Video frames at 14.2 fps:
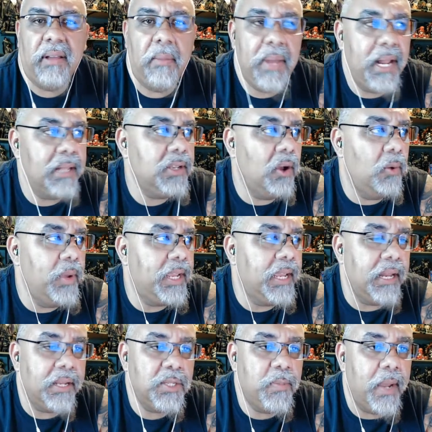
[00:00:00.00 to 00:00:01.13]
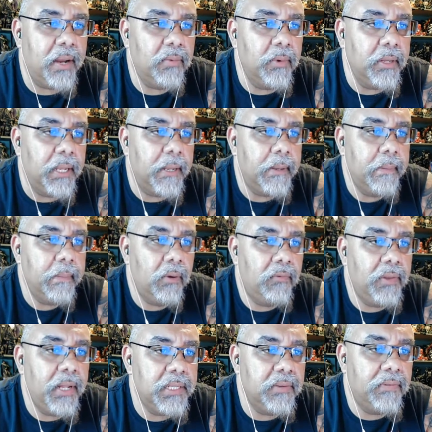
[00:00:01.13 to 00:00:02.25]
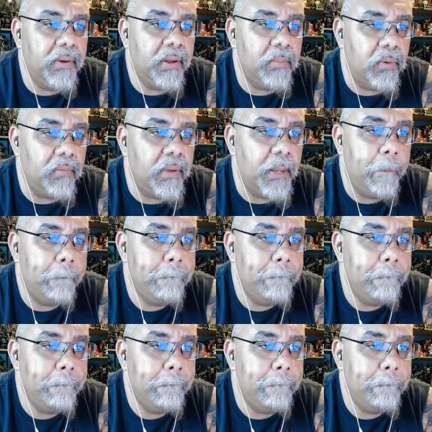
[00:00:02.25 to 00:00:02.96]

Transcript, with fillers: I mean, that's all we can expect, really. Hopefully it's a fun movie.